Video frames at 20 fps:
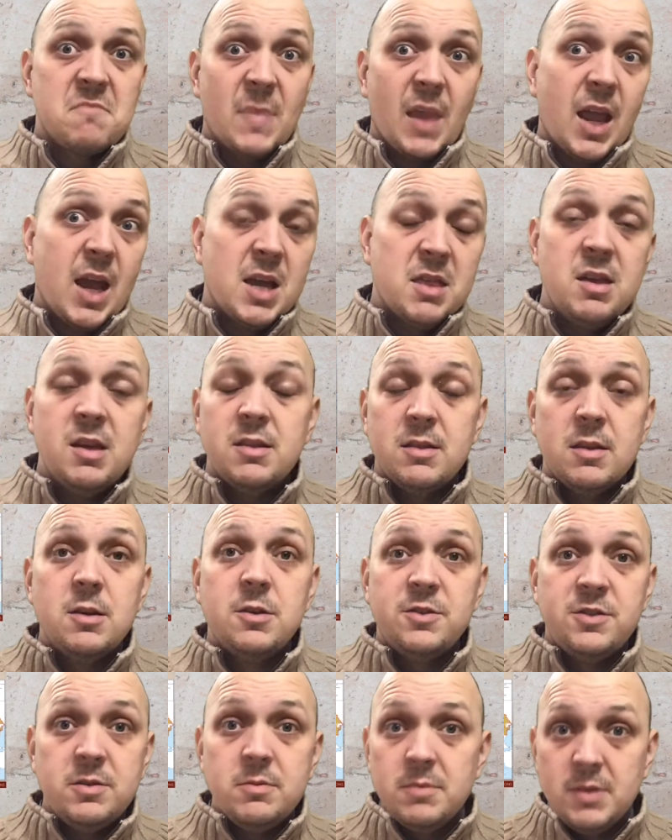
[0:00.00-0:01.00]
I think
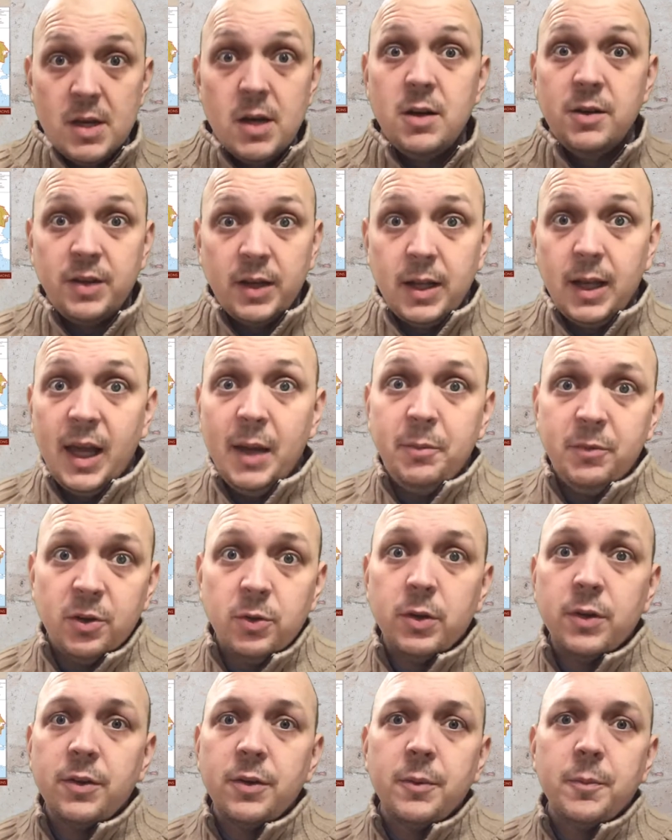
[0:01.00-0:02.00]
there's a claim to
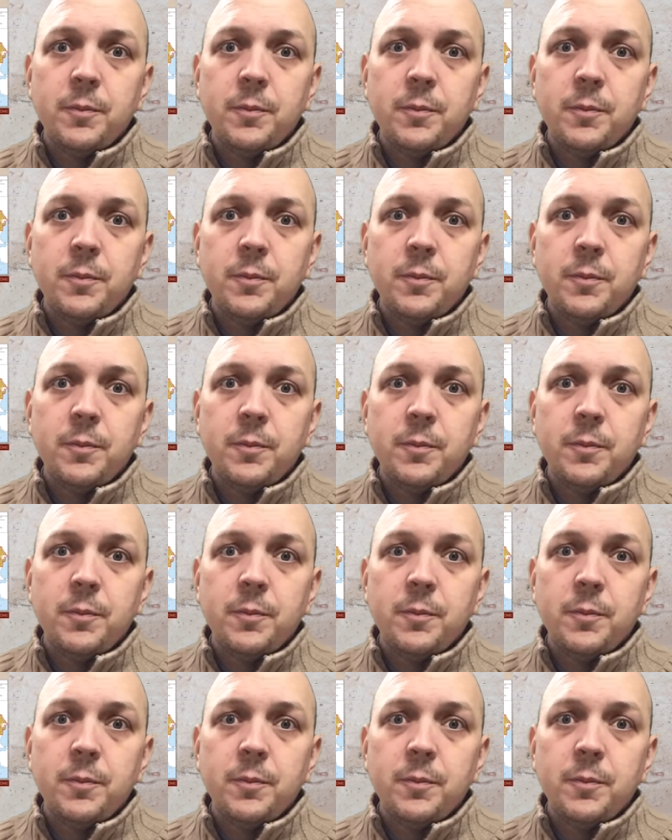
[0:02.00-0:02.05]
it.